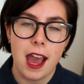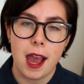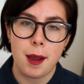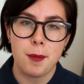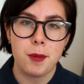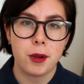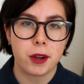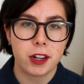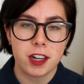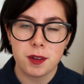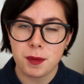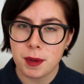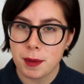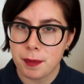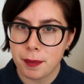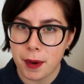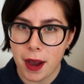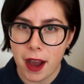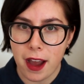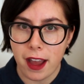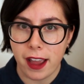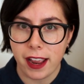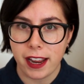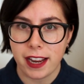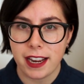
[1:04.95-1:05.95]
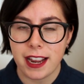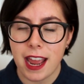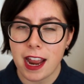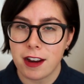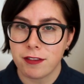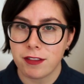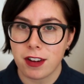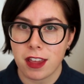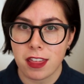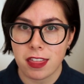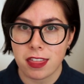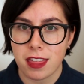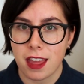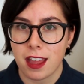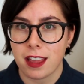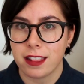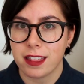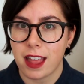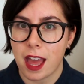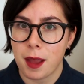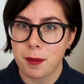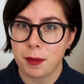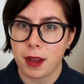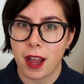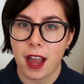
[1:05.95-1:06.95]
I'm not going to be buying
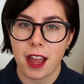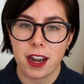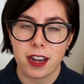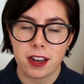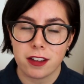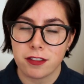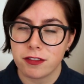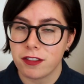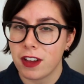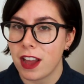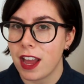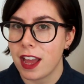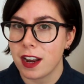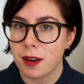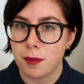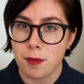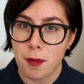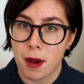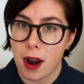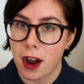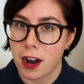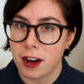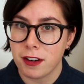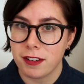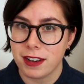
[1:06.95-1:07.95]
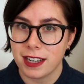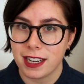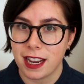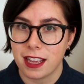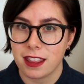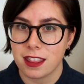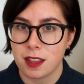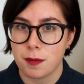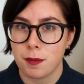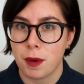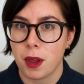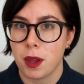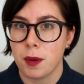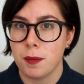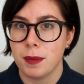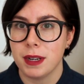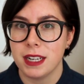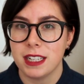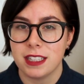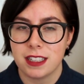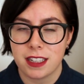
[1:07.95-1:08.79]
everything that I'm kind of admiring at the moment.